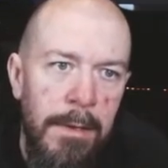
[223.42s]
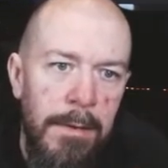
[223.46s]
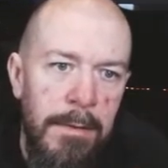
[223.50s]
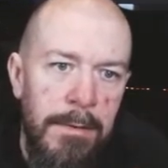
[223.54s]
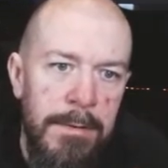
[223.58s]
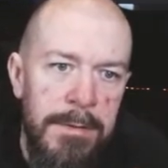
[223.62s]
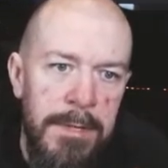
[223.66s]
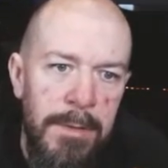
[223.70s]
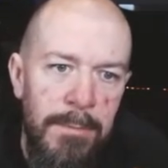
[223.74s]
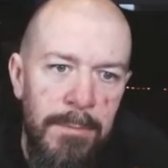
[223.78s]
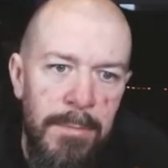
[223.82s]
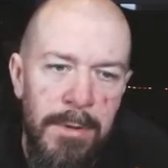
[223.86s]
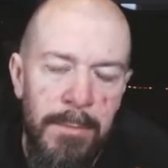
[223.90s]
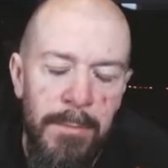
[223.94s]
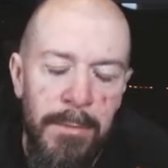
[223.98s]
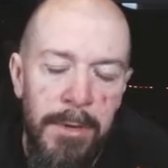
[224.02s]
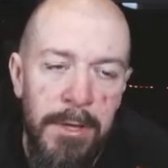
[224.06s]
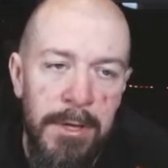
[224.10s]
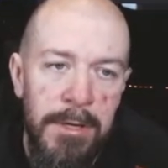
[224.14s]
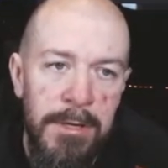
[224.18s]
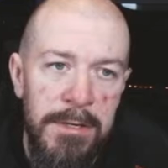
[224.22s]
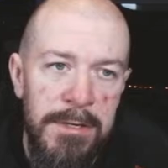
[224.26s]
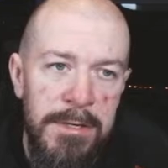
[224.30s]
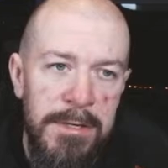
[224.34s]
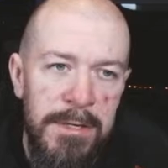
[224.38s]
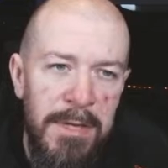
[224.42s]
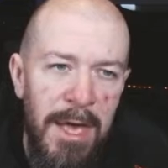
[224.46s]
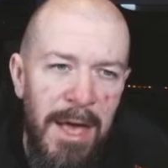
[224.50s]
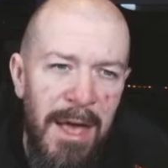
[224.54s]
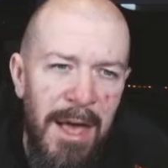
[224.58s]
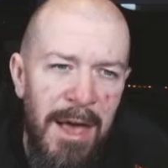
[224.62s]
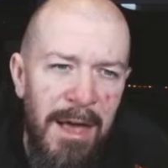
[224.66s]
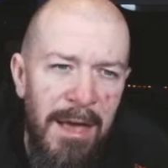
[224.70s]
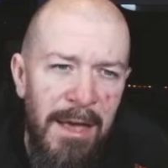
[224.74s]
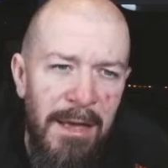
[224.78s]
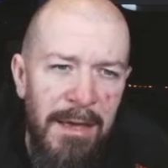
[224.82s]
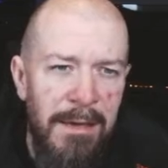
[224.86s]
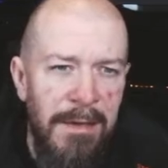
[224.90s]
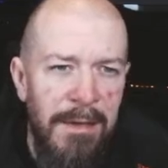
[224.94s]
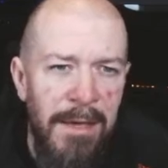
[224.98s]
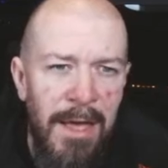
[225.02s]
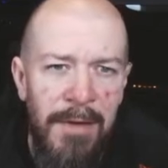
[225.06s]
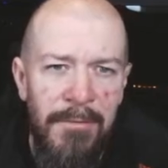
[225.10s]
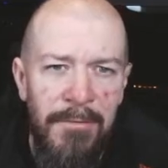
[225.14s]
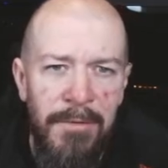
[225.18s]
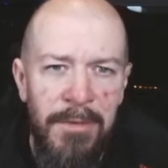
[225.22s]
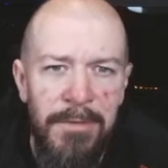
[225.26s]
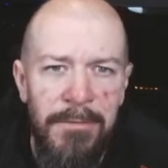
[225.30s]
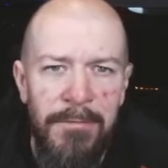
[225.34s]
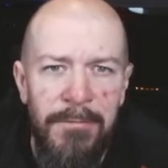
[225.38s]
simply because I
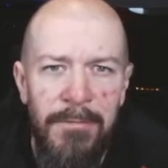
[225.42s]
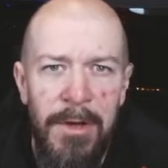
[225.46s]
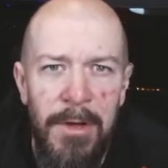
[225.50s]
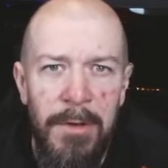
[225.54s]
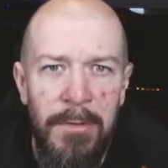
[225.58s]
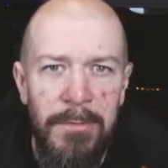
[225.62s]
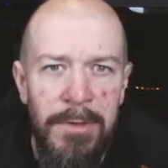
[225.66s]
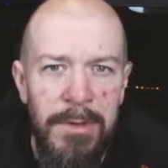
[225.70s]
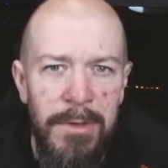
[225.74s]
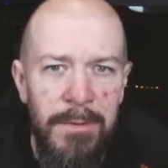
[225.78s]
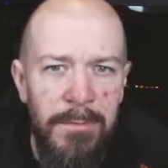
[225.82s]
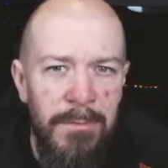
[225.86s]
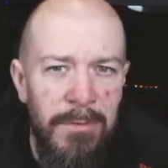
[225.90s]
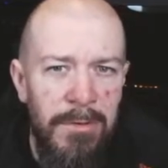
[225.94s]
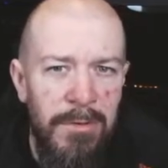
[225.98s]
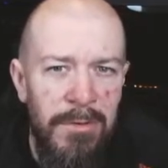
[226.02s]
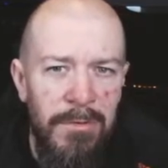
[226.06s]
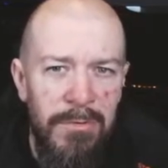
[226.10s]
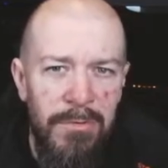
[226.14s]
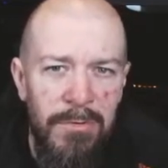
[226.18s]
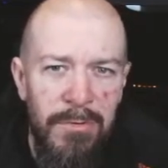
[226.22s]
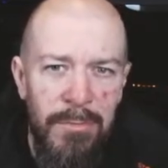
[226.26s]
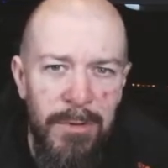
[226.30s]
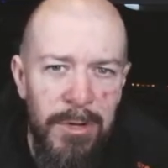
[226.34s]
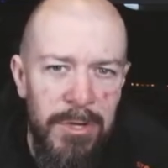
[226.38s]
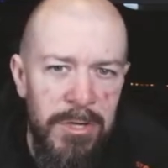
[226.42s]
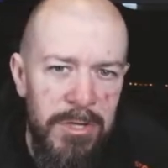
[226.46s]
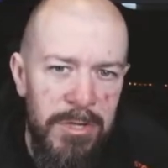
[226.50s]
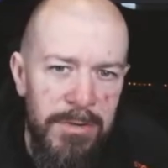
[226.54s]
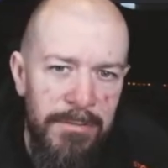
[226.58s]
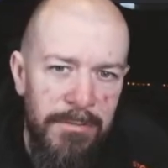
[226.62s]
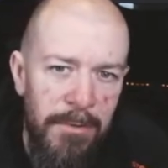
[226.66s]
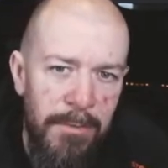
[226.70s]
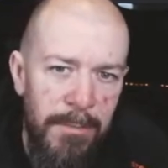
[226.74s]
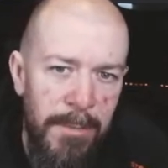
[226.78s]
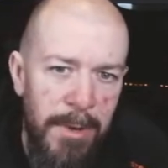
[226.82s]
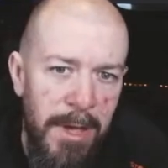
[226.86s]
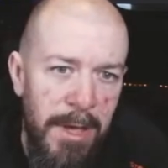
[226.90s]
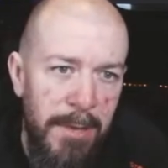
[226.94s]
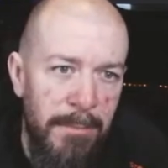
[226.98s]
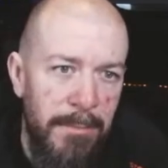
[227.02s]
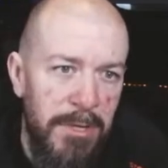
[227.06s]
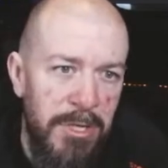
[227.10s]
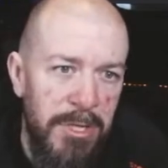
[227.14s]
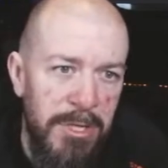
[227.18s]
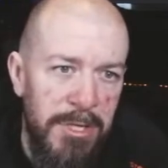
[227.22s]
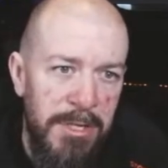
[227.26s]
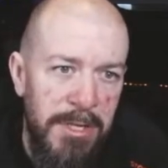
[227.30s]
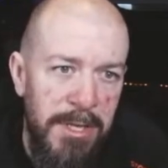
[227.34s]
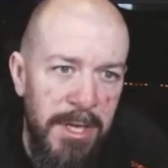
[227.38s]
haven't found them to do much for my
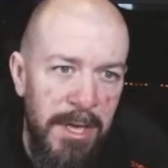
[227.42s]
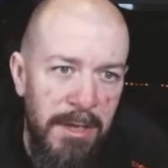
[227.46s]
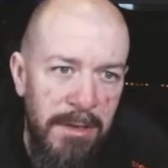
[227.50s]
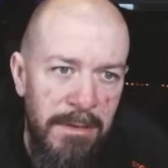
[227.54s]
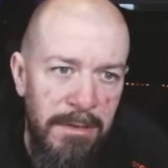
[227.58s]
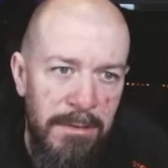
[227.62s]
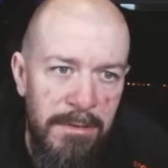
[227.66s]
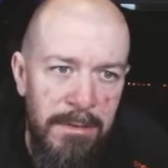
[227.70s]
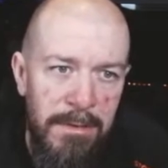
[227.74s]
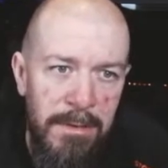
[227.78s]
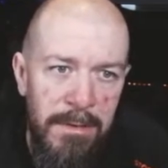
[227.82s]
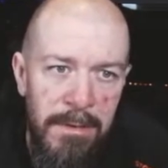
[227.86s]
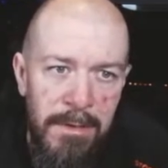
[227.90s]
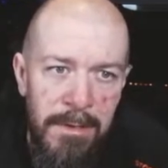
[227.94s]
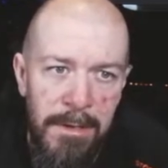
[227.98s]
images yet,